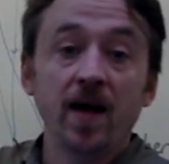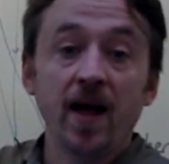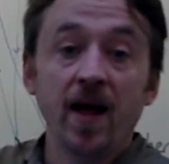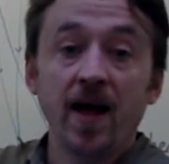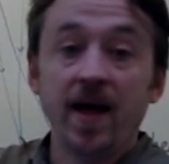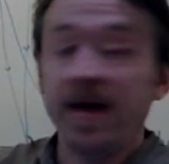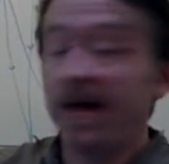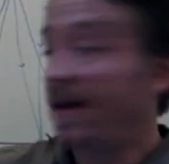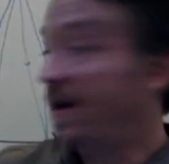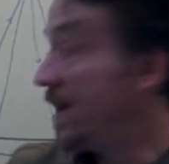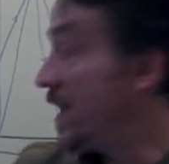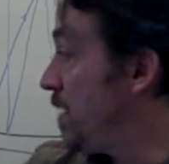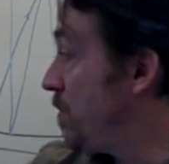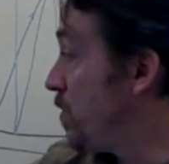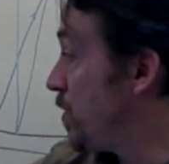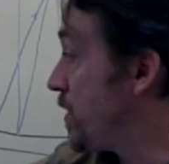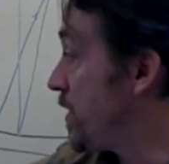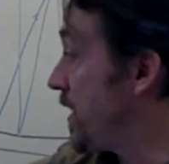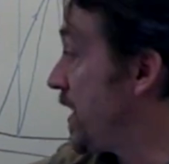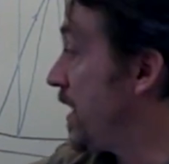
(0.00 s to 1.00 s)
and he
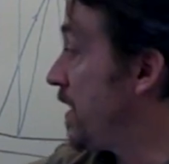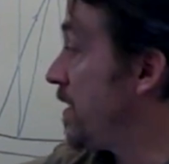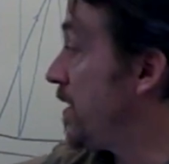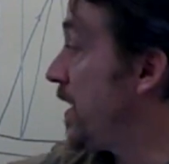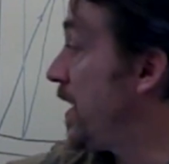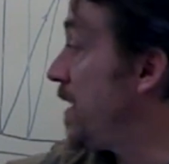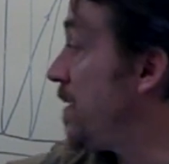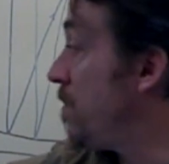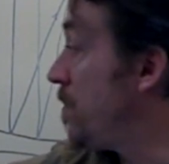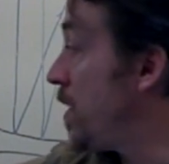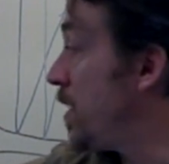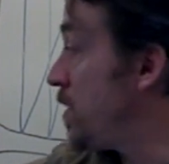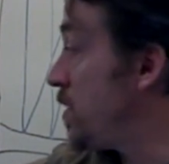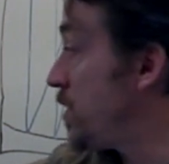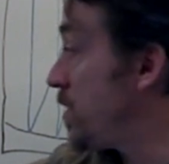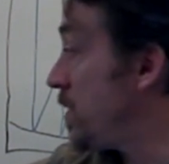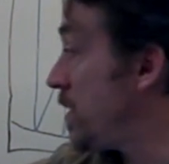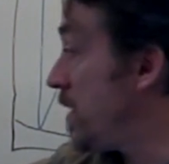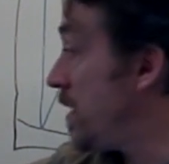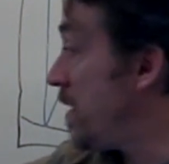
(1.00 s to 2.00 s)
put together a
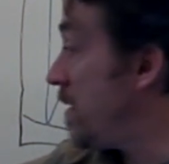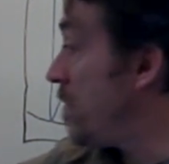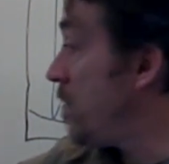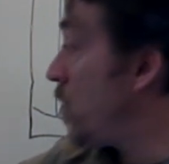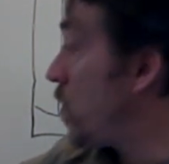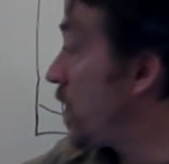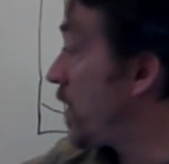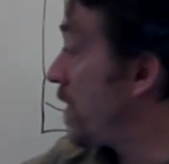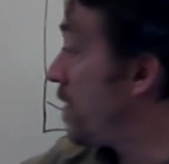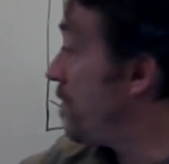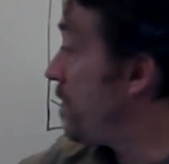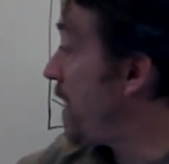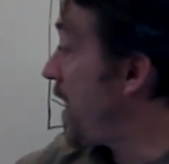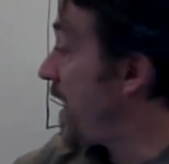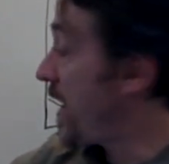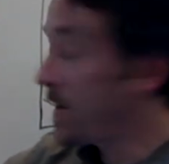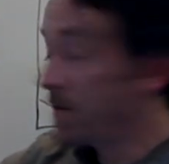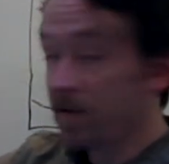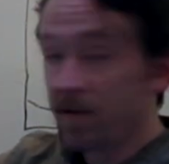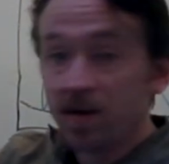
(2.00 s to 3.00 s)
much more
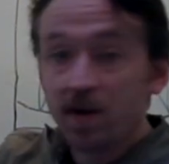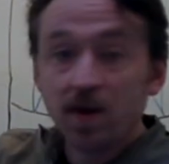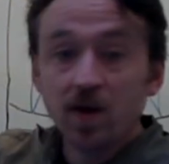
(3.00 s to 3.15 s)
compact,